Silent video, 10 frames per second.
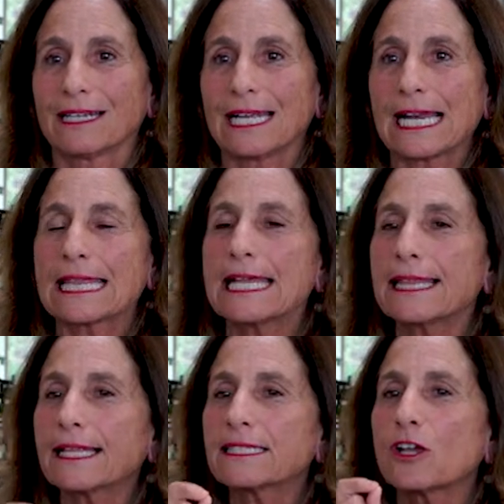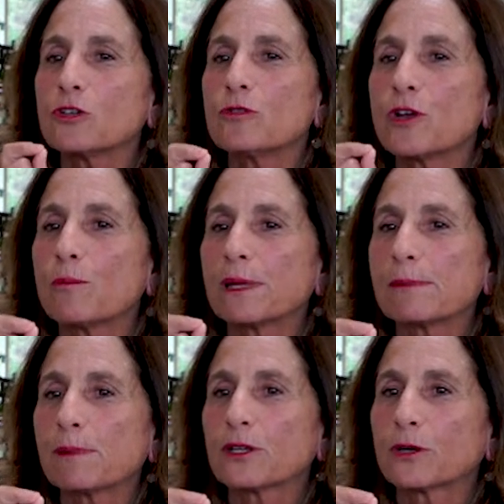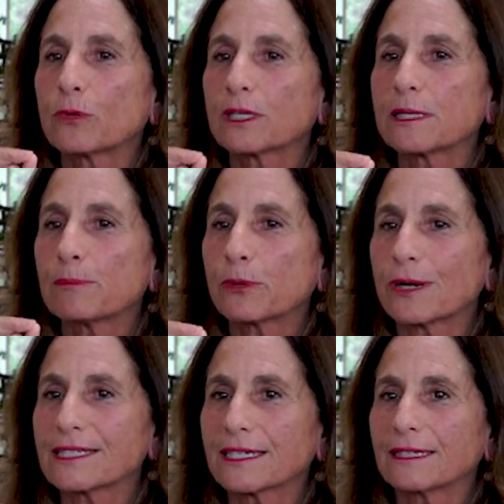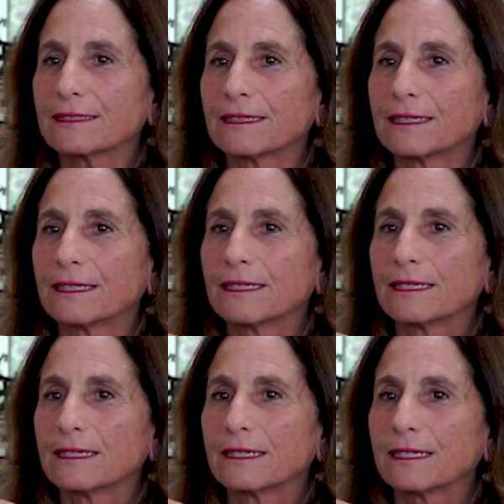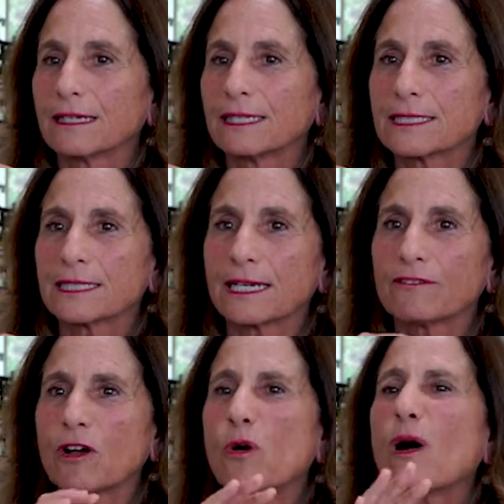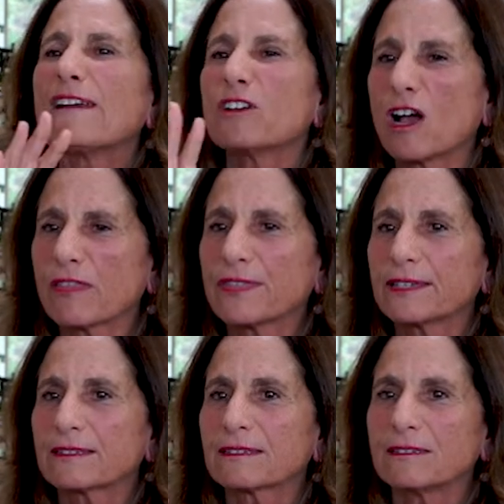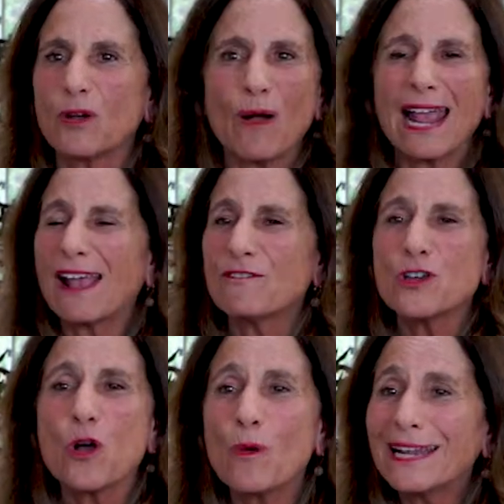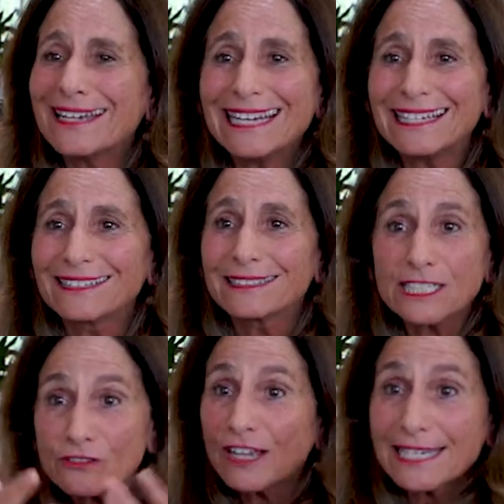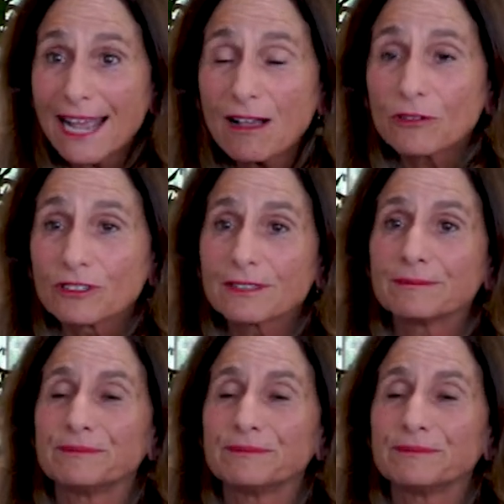And I think that's how you know people are really present. Instead of, oh, I've got this. No, I have no idea. Let's find out.